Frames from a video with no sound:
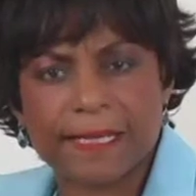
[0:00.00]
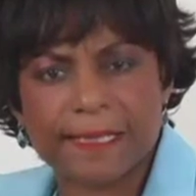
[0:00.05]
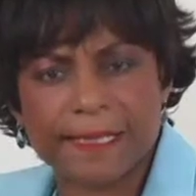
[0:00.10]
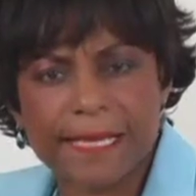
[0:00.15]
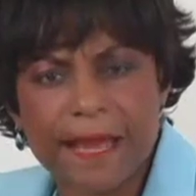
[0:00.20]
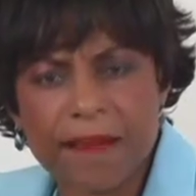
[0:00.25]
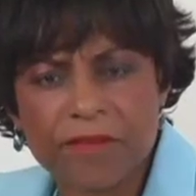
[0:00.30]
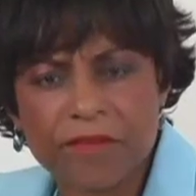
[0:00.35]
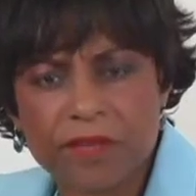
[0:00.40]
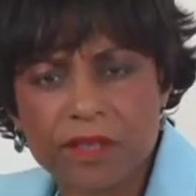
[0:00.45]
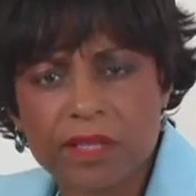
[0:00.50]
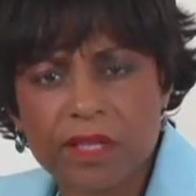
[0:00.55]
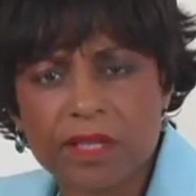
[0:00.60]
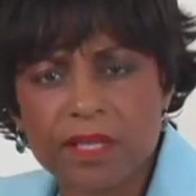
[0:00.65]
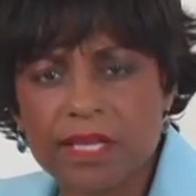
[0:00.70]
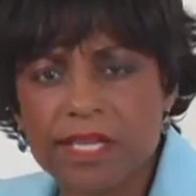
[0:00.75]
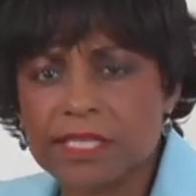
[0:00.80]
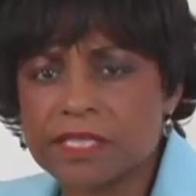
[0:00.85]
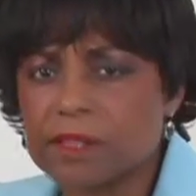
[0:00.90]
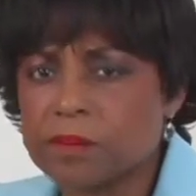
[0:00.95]
and
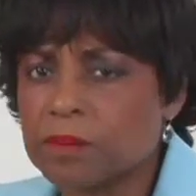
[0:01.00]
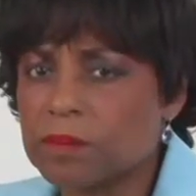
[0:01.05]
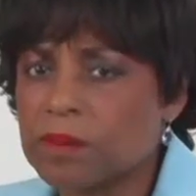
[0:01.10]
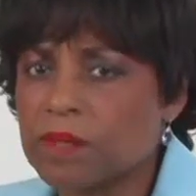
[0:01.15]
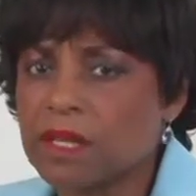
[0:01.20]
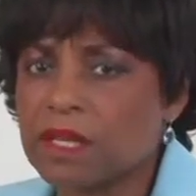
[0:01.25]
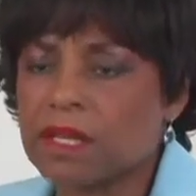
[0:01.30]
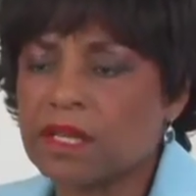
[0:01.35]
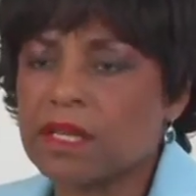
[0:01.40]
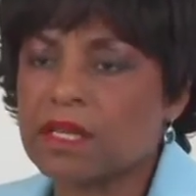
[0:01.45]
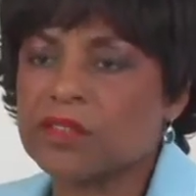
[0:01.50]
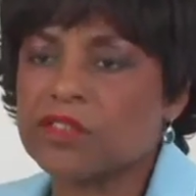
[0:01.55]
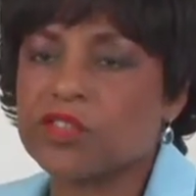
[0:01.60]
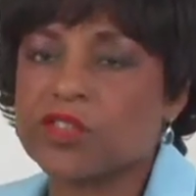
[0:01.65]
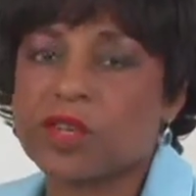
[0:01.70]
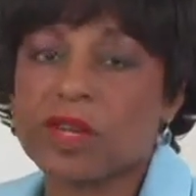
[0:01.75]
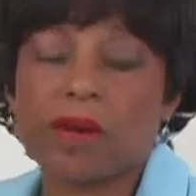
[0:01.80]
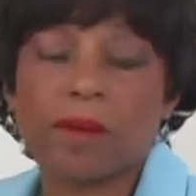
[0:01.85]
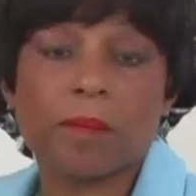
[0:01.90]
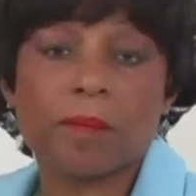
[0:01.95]
Africa
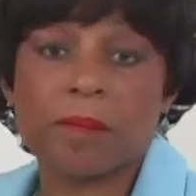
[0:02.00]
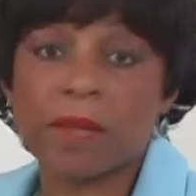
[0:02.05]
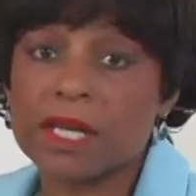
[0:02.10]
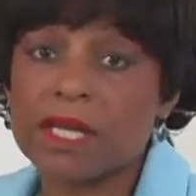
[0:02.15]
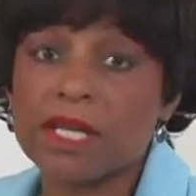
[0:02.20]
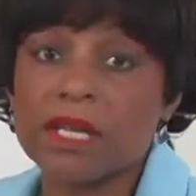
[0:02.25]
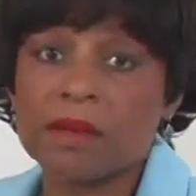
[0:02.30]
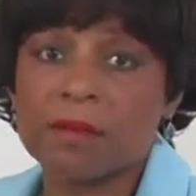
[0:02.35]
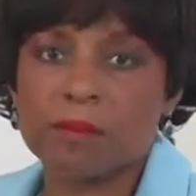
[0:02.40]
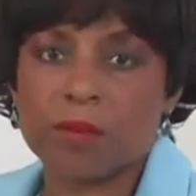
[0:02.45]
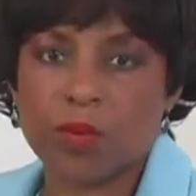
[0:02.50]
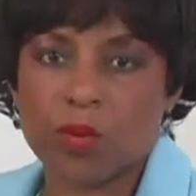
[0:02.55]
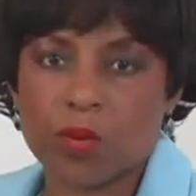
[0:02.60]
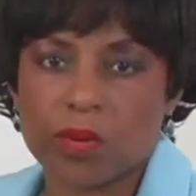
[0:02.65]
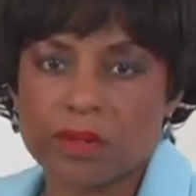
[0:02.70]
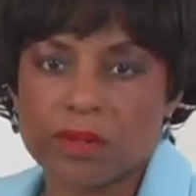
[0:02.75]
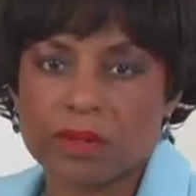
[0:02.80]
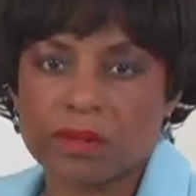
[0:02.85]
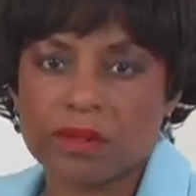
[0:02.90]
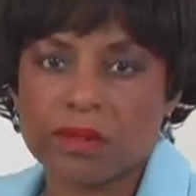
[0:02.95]
share many
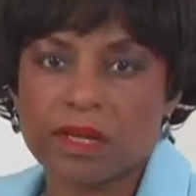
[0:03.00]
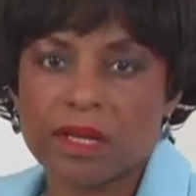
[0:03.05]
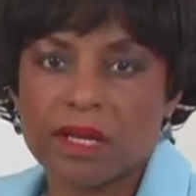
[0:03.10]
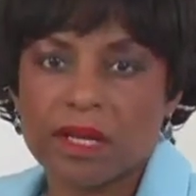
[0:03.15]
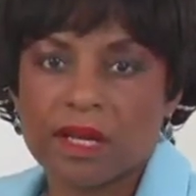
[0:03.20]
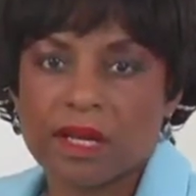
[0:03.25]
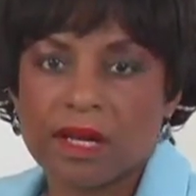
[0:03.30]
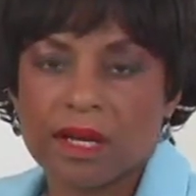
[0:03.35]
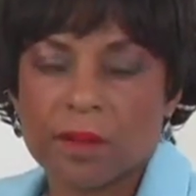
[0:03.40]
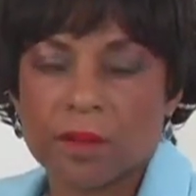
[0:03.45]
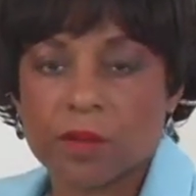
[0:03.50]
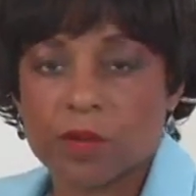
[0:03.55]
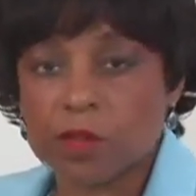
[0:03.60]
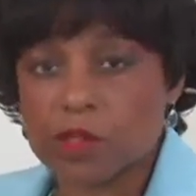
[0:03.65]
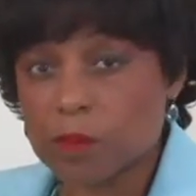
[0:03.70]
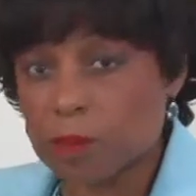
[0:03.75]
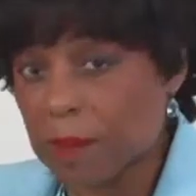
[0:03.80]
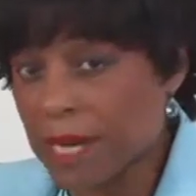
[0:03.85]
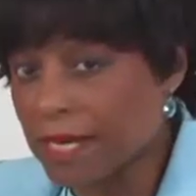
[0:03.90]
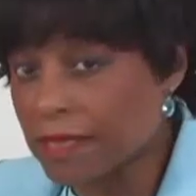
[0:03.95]
important
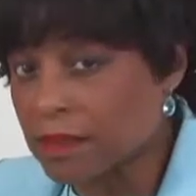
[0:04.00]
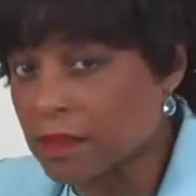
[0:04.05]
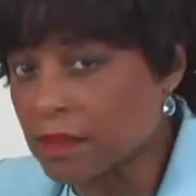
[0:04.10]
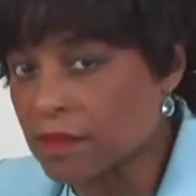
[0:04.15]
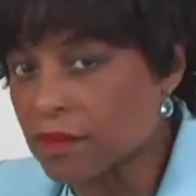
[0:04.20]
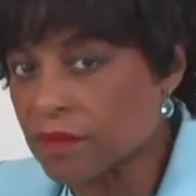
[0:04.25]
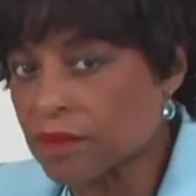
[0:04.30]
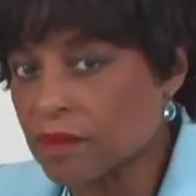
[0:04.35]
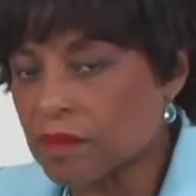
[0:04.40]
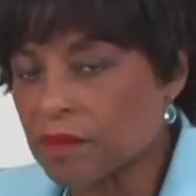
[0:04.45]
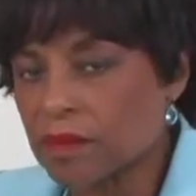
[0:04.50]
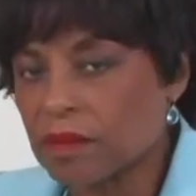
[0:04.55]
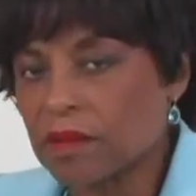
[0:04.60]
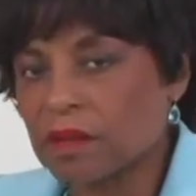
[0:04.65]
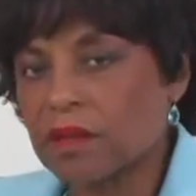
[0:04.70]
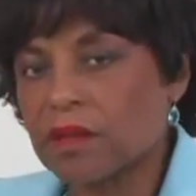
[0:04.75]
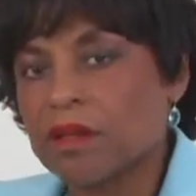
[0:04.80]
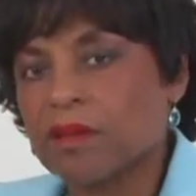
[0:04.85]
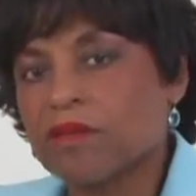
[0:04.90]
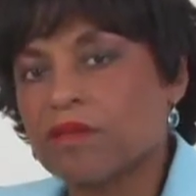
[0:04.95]
perspectives
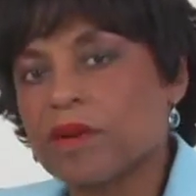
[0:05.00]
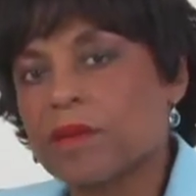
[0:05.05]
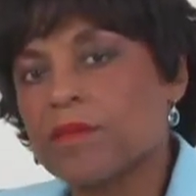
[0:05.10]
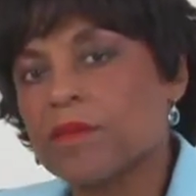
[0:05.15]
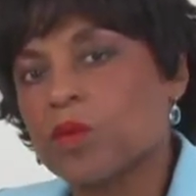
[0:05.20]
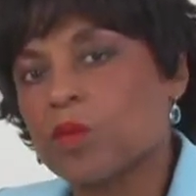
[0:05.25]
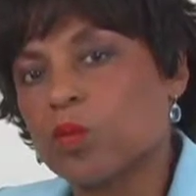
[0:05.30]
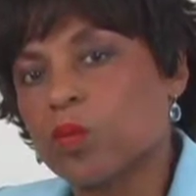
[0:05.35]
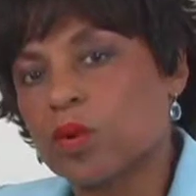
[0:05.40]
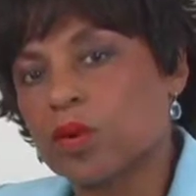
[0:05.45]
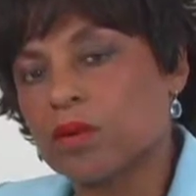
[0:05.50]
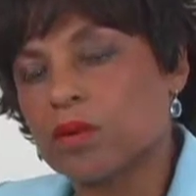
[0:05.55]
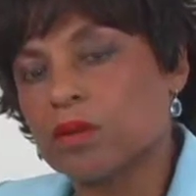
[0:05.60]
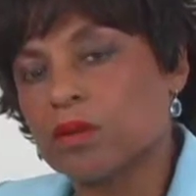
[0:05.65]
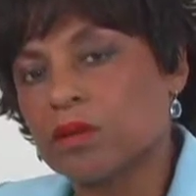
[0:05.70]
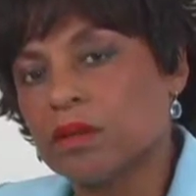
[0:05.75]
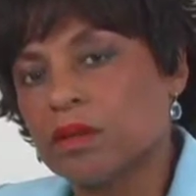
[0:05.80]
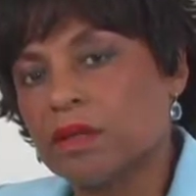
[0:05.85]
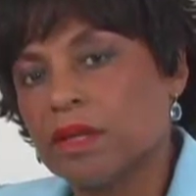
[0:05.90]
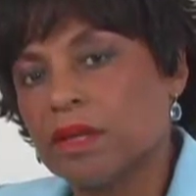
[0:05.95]
from the
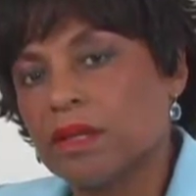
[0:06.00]
world.